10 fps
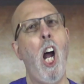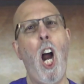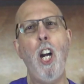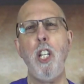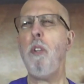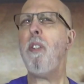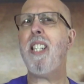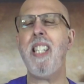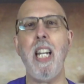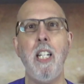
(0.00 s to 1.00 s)
Are you
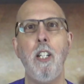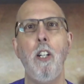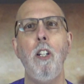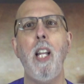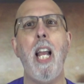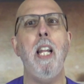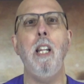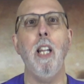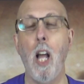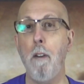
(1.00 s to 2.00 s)
single and
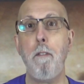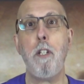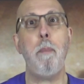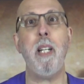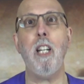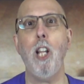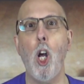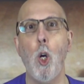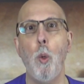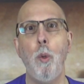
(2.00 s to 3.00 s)
love to be
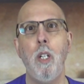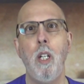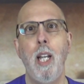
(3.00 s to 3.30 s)
alone?